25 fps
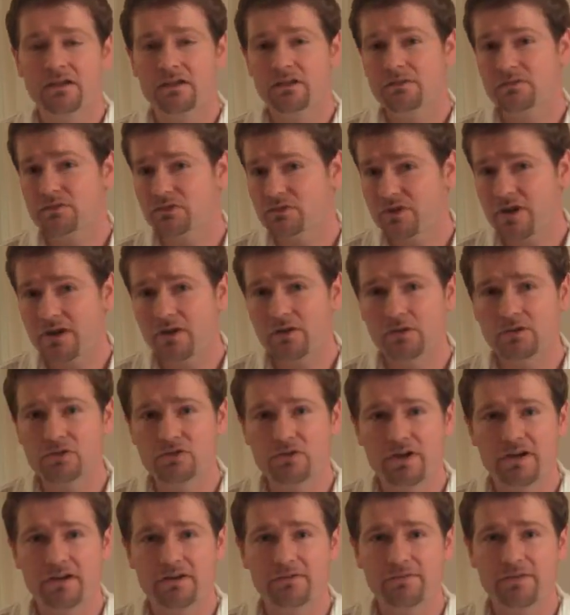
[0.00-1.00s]
you struggle
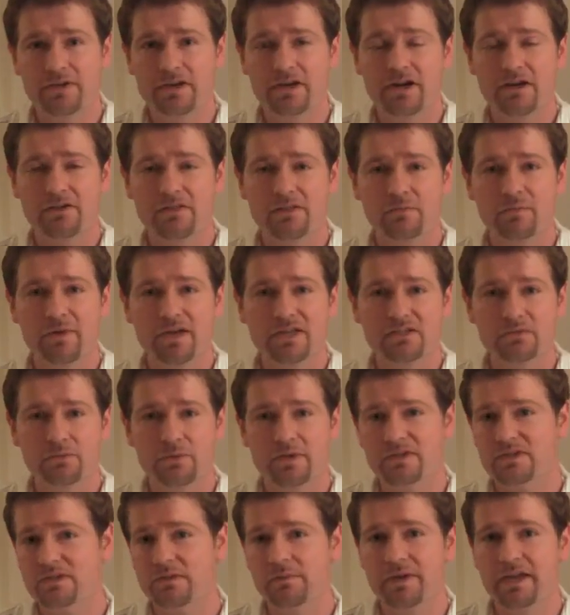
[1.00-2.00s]
trying to figure out the best
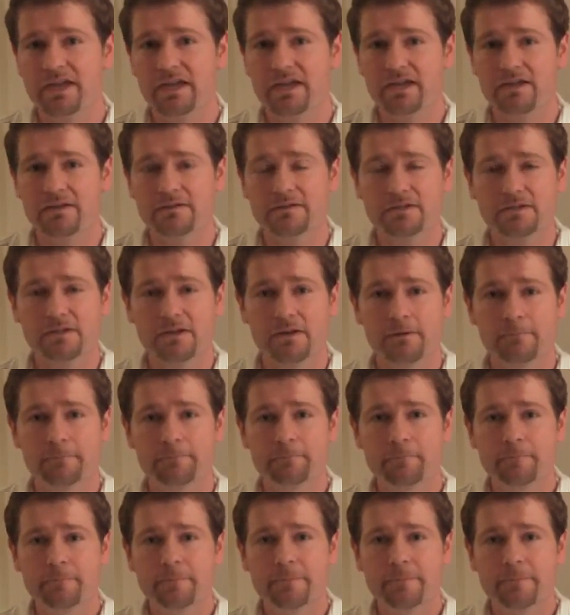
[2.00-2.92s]
ways to make it. So